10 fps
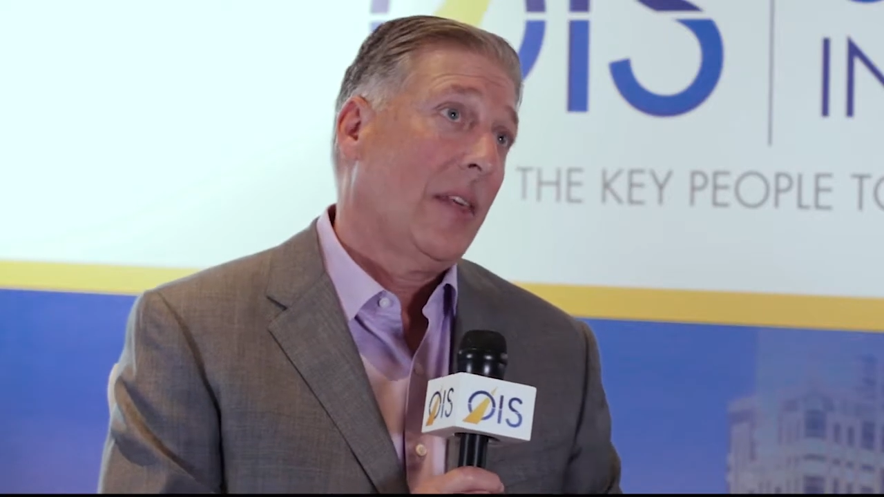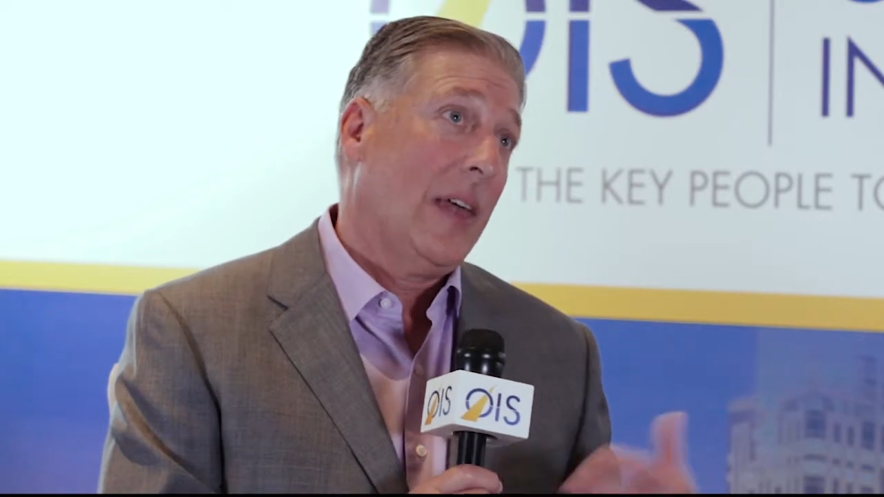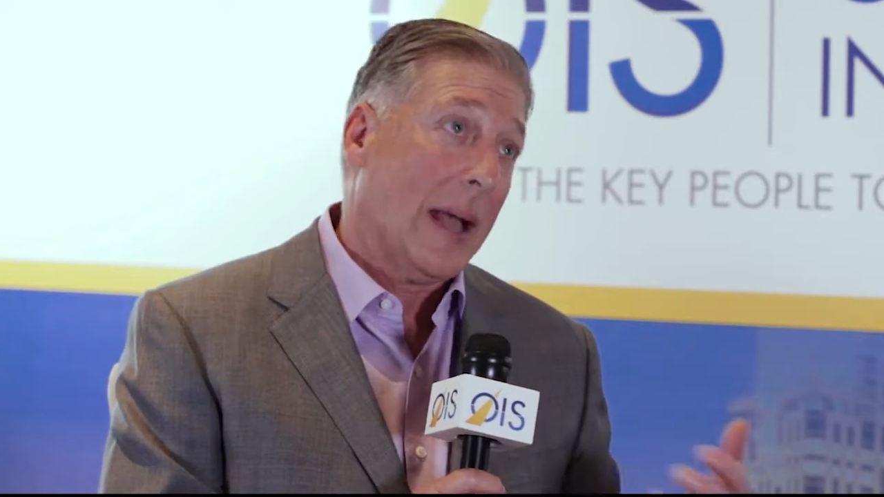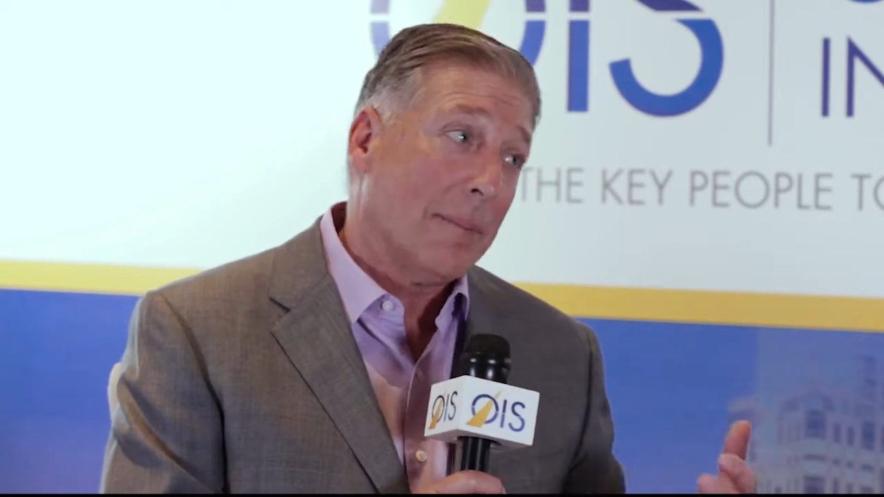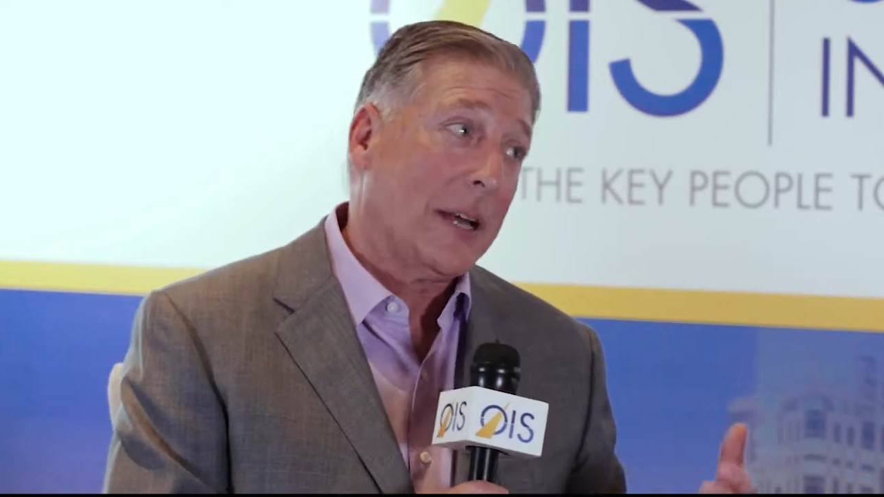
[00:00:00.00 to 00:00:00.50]

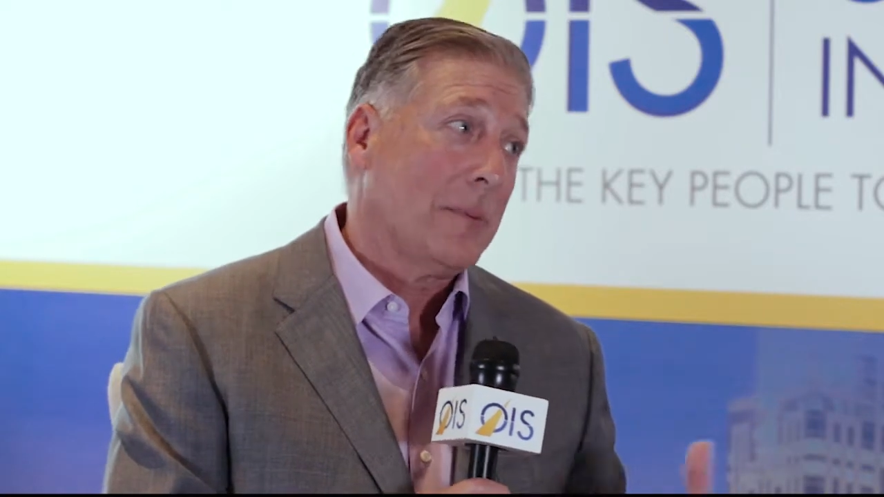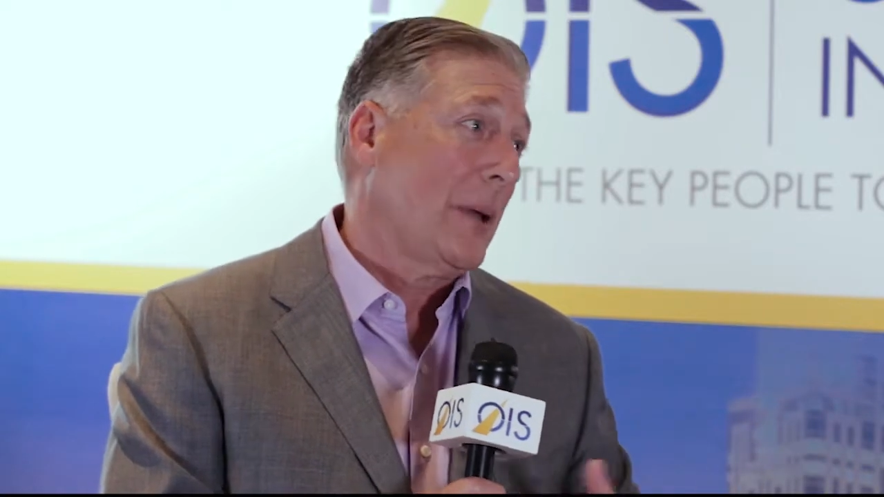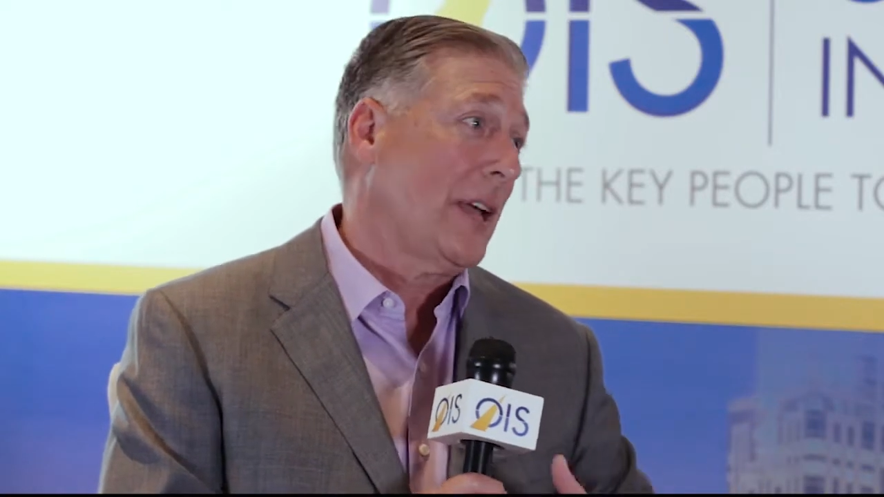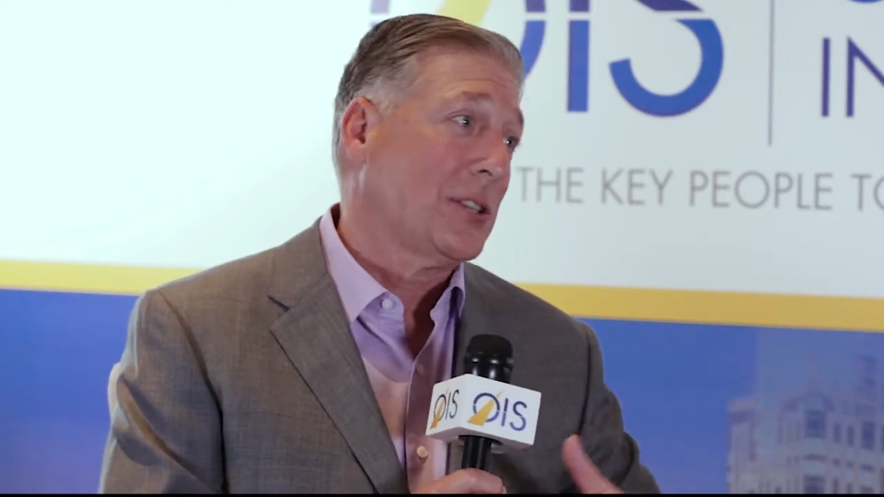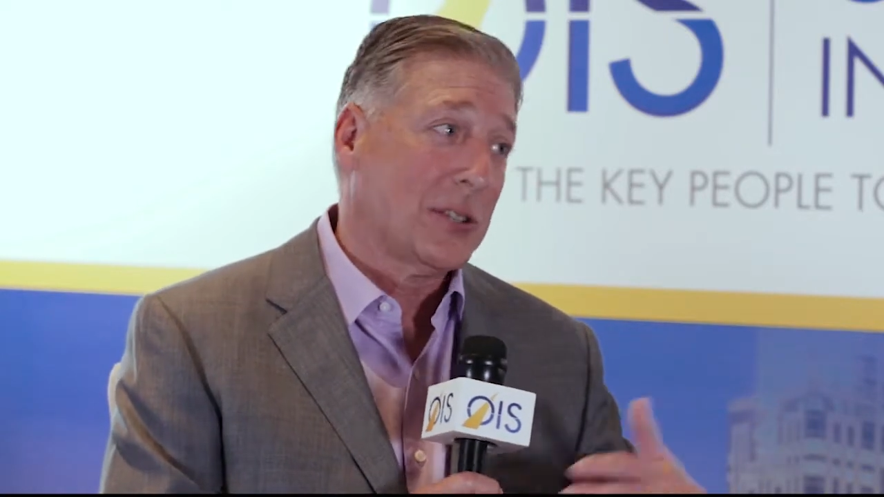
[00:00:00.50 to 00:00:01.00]
that many
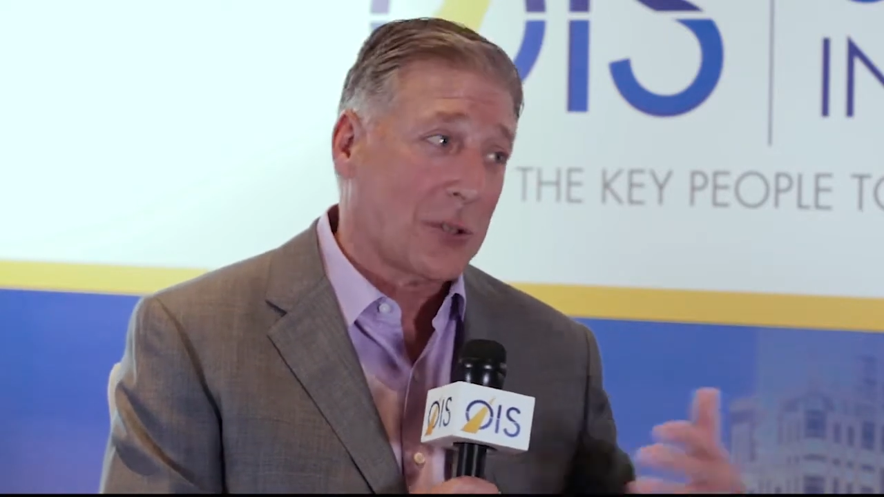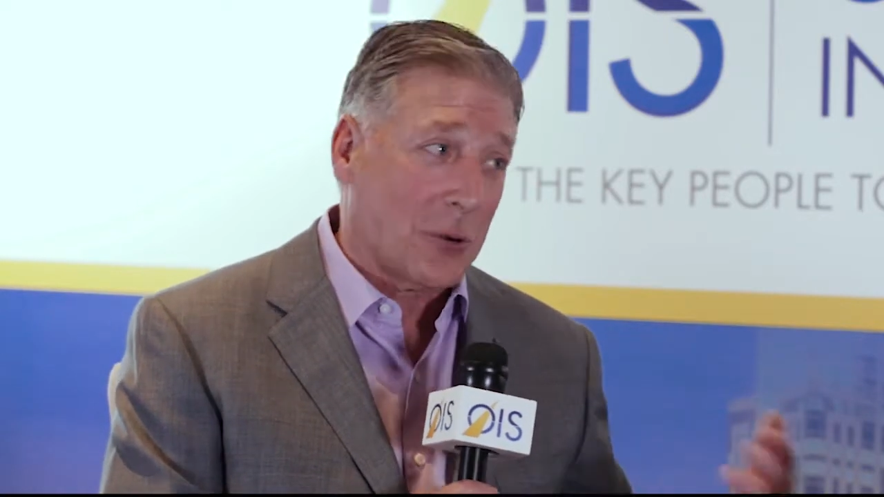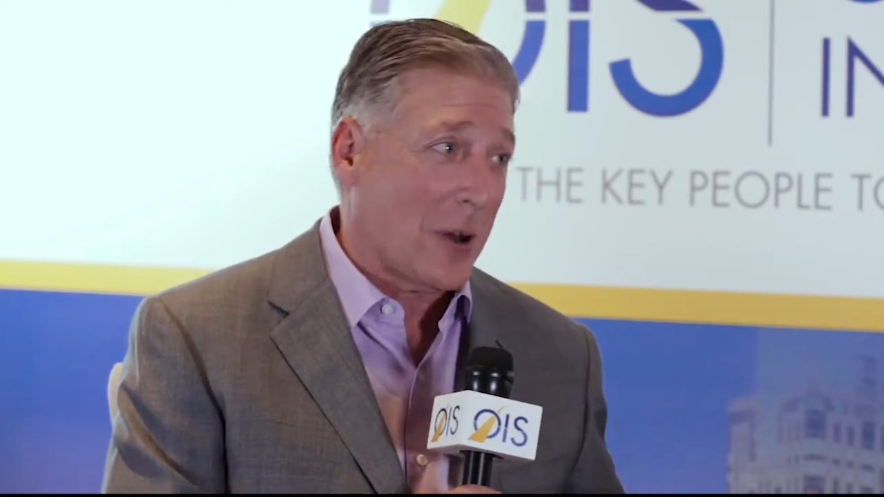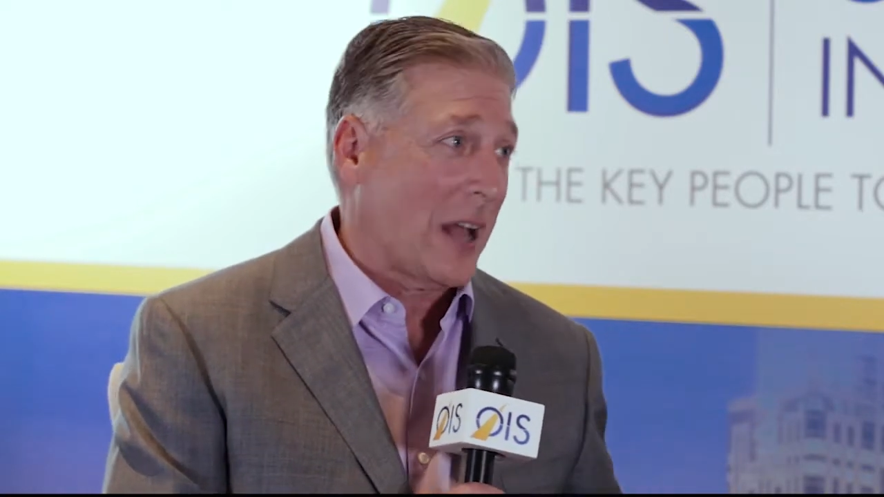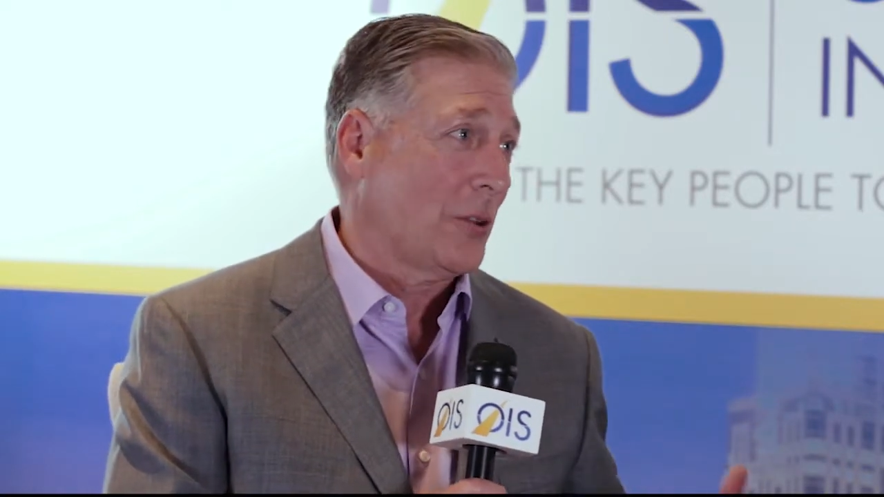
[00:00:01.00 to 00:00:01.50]
patients
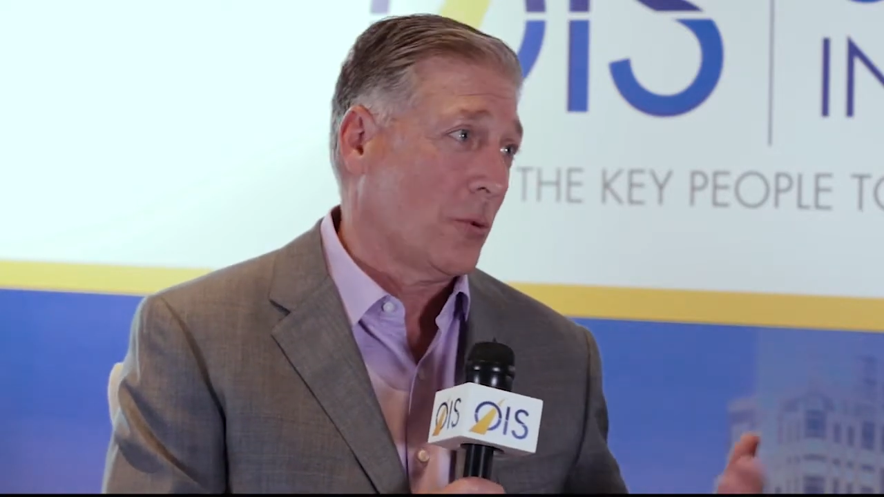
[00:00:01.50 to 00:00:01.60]
around